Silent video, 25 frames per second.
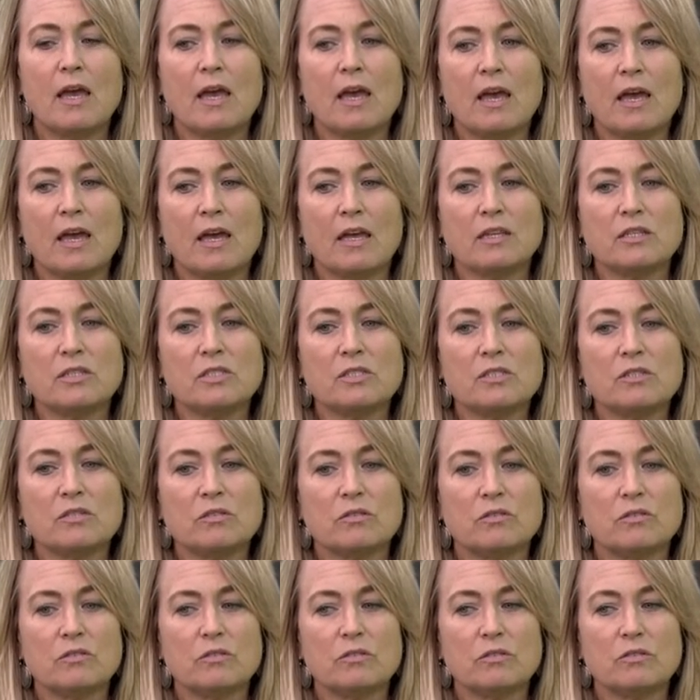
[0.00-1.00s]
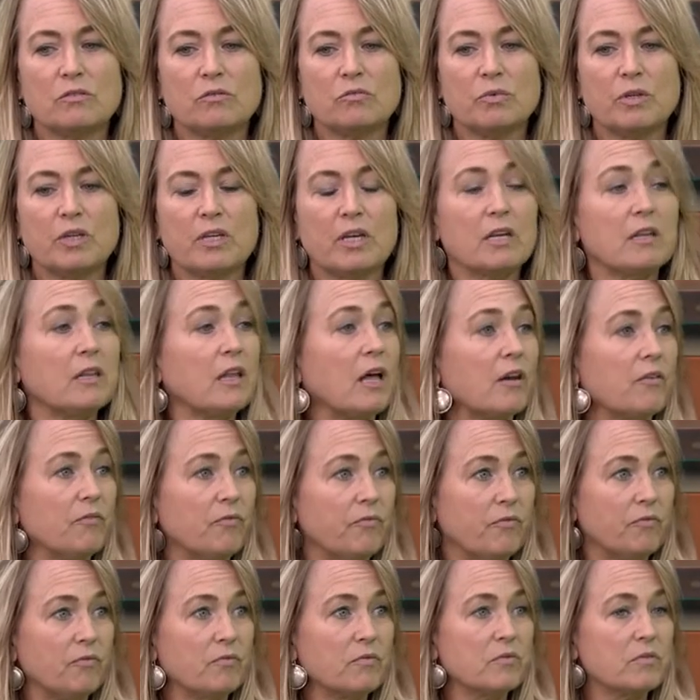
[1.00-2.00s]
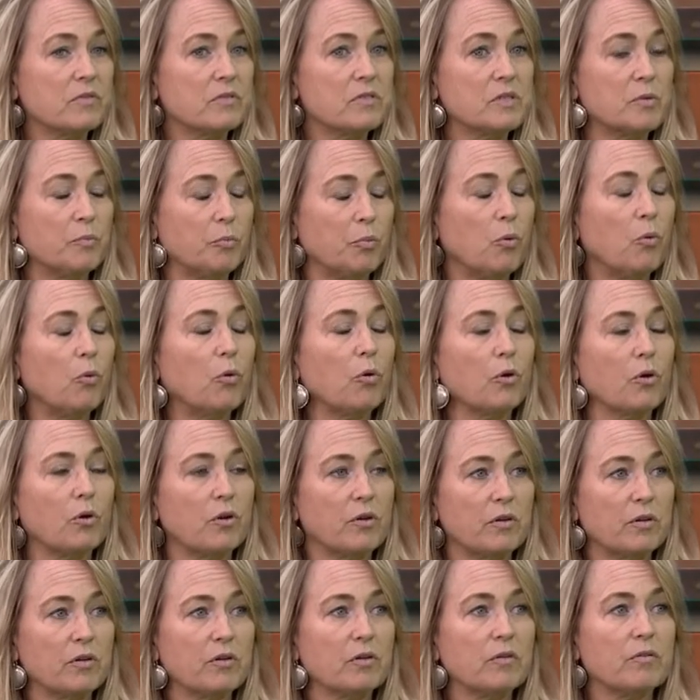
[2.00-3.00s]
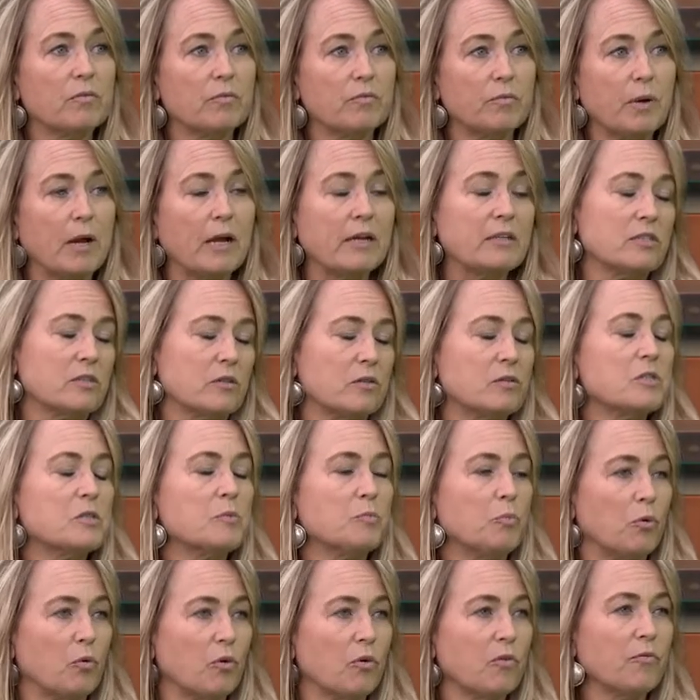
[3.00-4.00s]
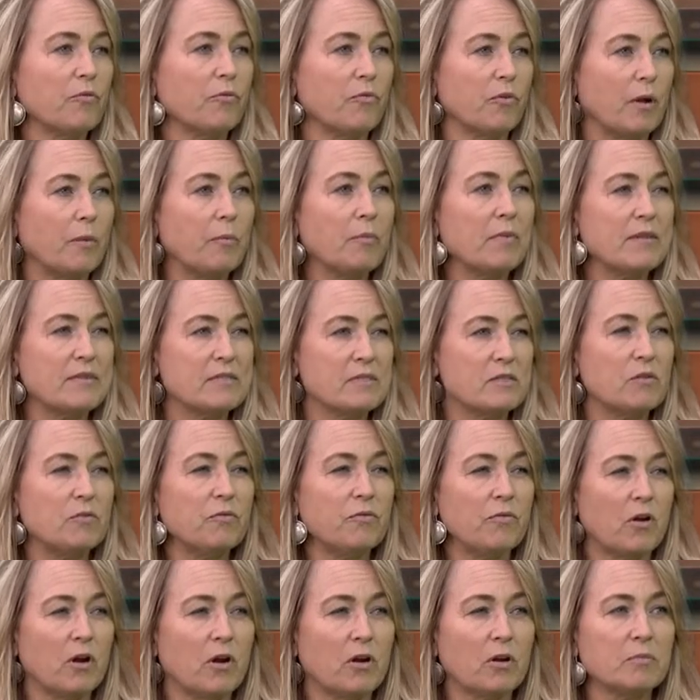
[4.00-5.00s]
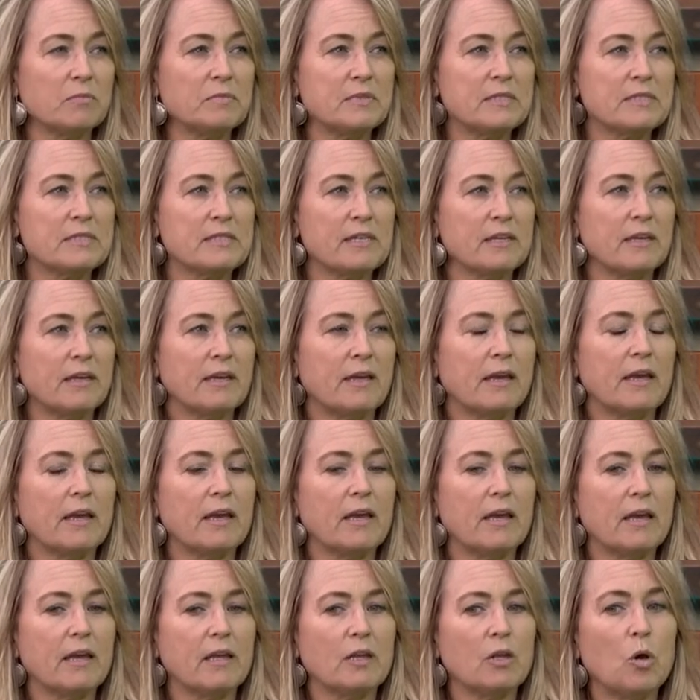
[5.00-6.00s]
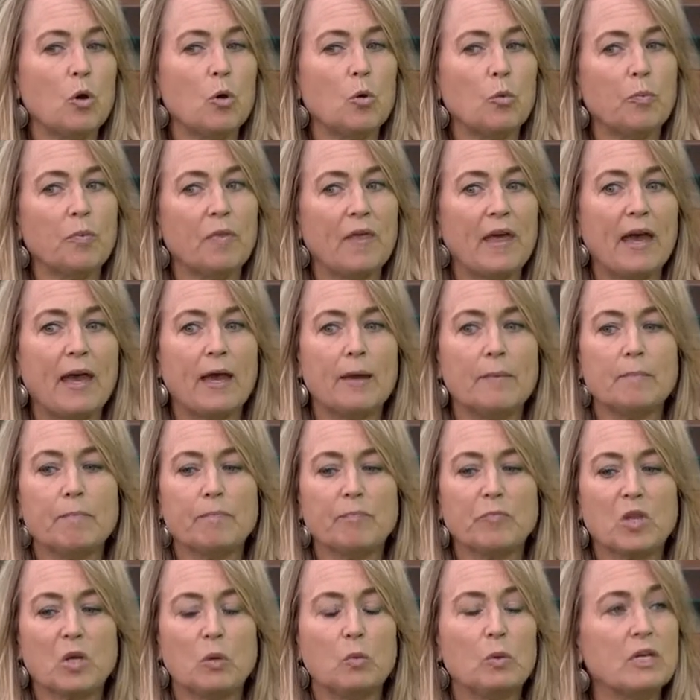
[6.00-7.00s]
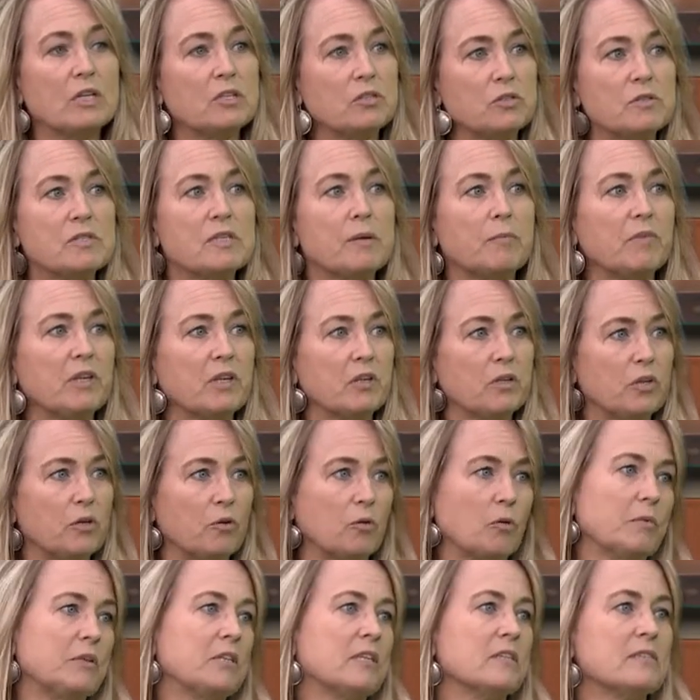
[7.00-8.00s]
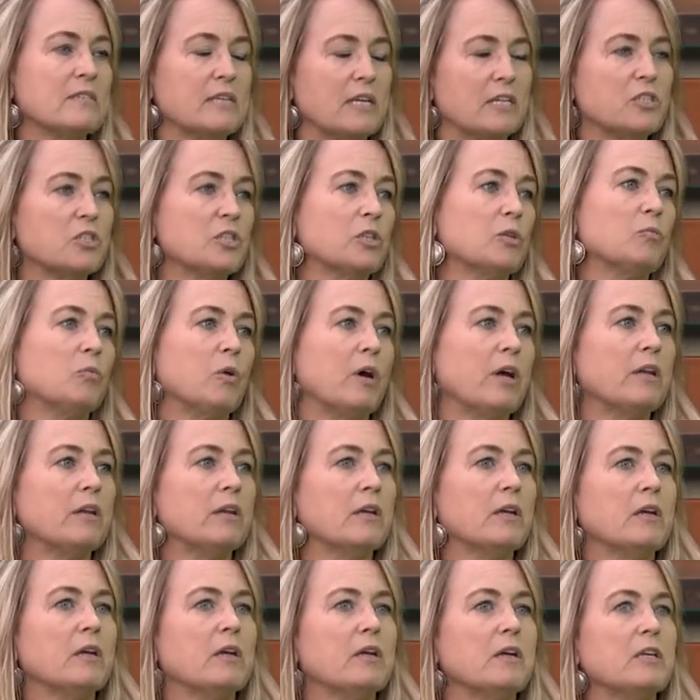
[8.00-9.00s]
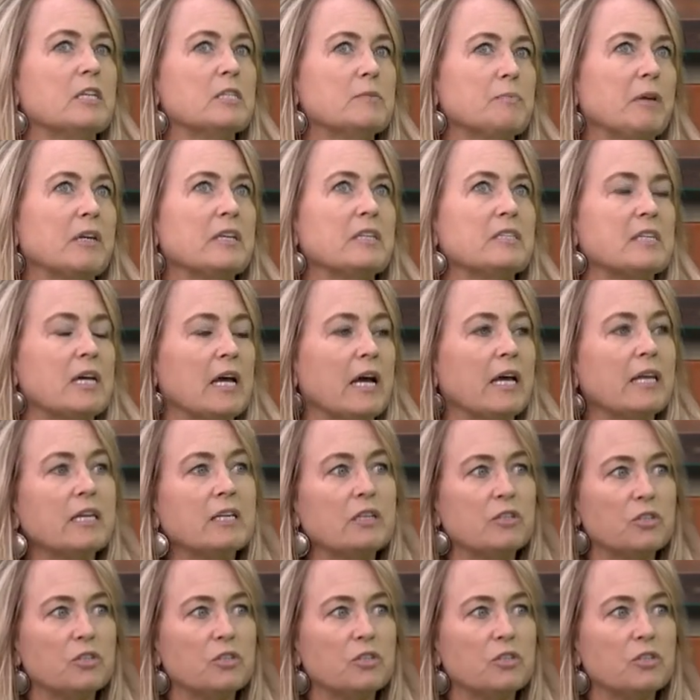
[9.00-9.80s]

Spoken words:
And we get a lot of support, practical support from Thistle Farms, and hope that we can do something new. I mean, essentially what is being done in